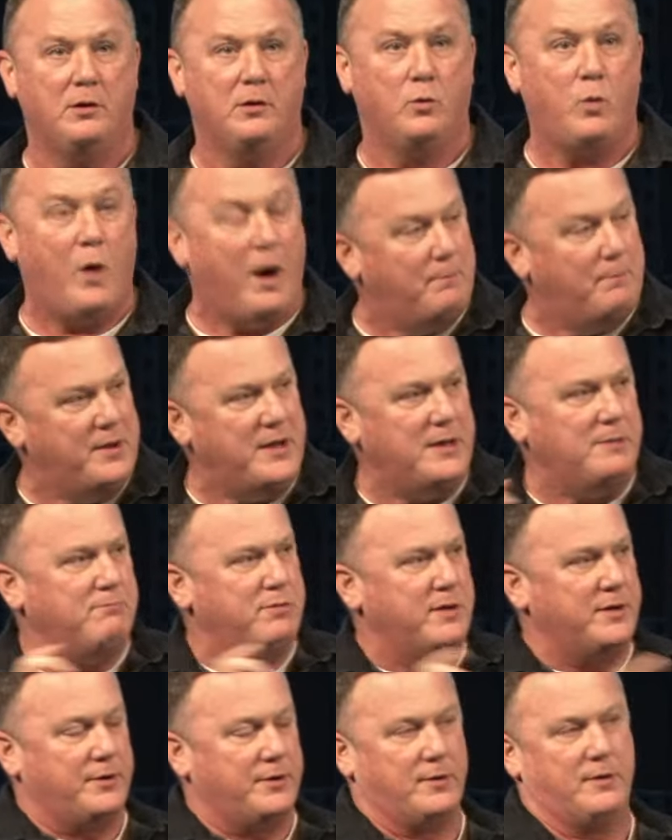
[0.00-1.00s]
while being
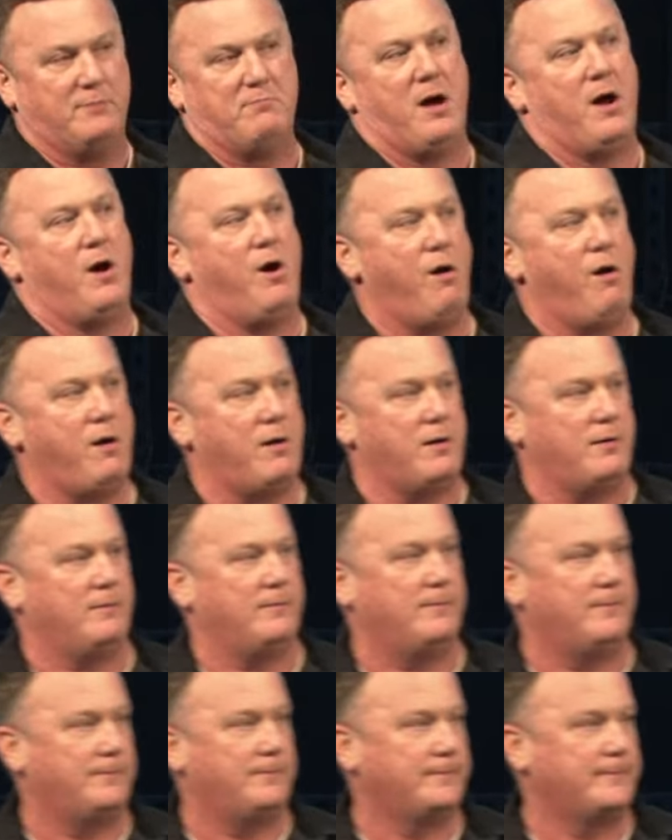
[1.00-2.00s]
bitter in my heart.
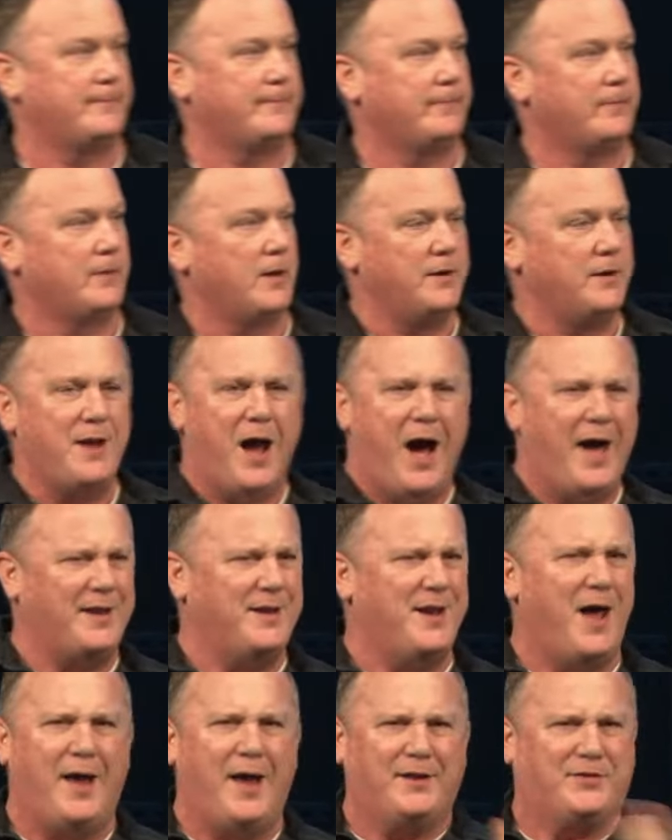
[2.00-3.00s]
Not
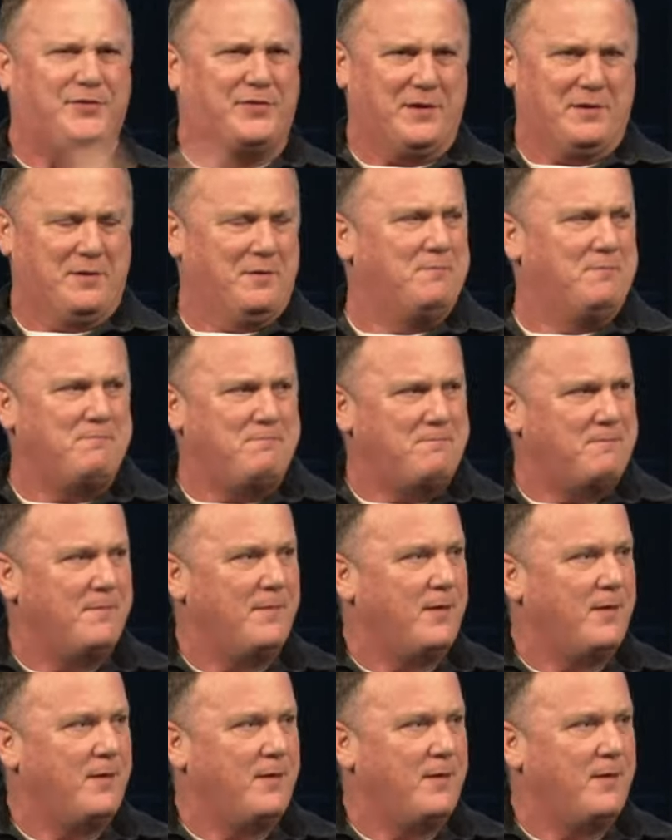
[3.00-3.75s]
at them,